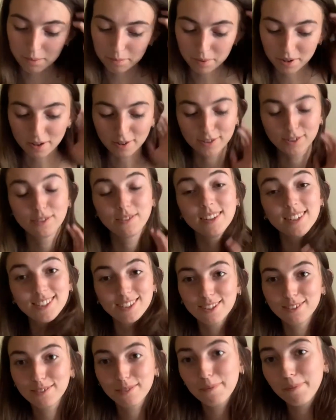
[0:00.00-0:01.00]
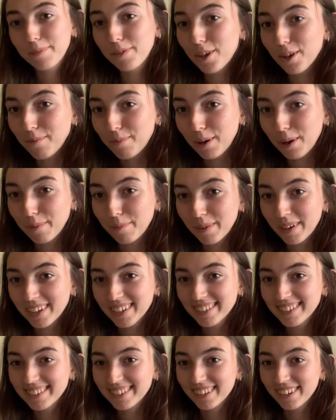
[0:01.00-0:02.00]
but also they serve a good
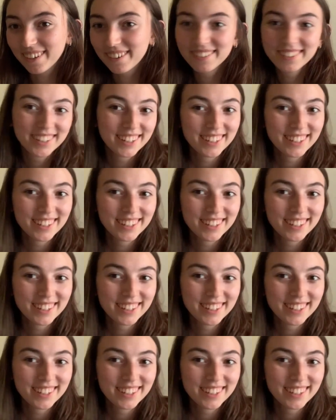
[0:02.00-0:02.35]
purpose. So